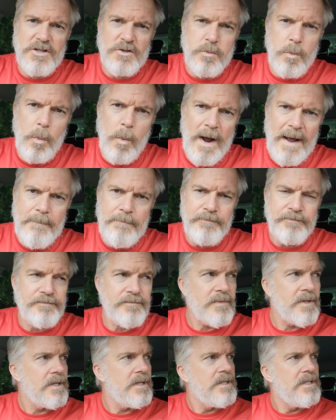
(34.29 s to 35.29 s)
just went.
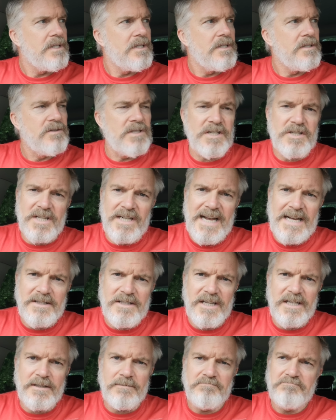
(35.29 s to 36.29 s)

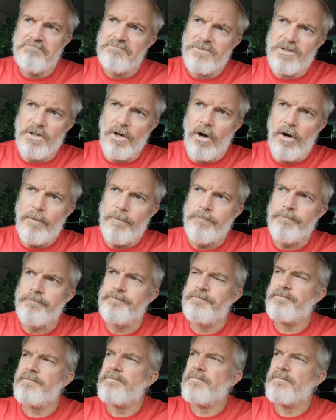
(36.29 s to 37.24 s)
Disconnected, gone.